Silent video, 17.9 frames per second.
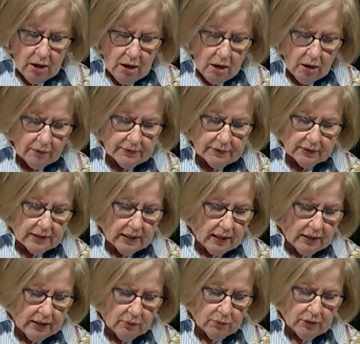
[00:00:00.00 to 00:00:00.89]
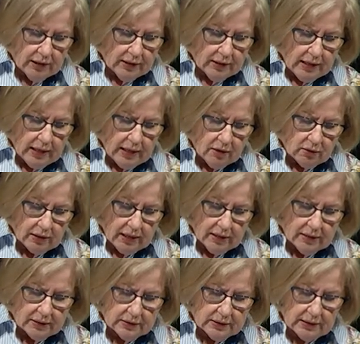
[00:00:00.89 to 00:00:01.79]
On the day when
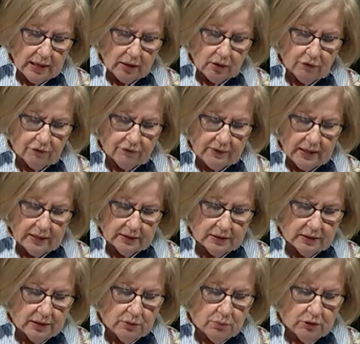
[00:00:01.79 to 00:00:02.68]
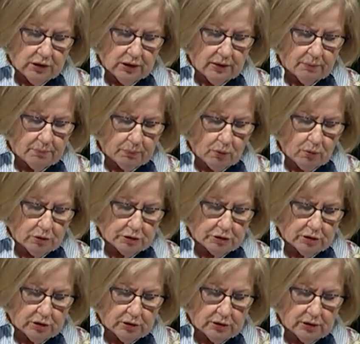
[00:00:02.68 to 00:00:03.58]
Elkanah sacrificed, he would give
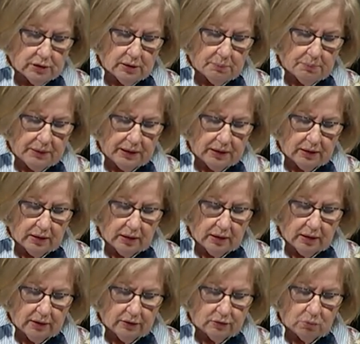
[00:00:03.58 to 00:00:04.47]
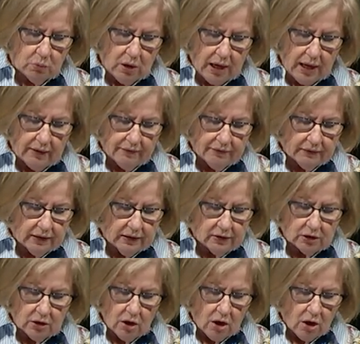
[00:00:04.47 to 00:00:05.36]
portions to Peninnah, his wife,
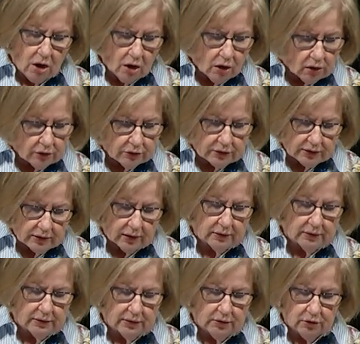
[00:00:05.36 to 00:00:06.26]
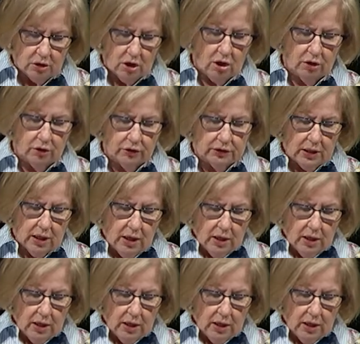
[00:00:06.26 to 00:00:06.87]
and to all her sons and daughters.